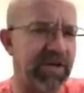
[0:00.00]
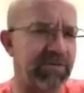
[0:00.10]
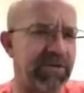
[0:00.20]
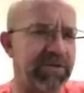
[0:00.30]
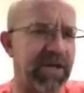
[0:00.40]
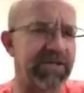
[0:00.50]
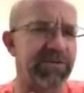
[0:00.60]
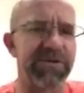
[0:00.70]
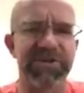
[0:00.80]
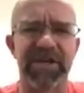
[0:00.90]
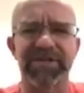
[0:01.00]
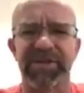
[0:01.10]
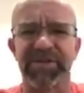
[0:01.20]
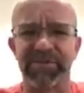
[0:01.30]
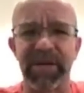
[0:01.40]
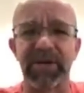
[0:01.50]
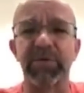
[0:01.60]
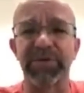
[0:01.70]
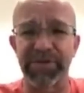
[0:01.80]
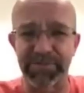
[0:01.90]
what God's voice sounds like to me. I
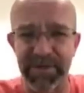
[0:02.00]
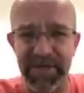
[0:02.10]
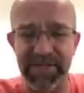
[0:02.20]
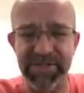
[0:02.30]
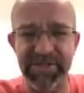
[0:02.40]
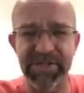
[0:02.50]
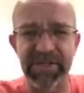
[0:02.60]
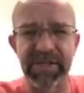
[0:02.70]
know when he speaks.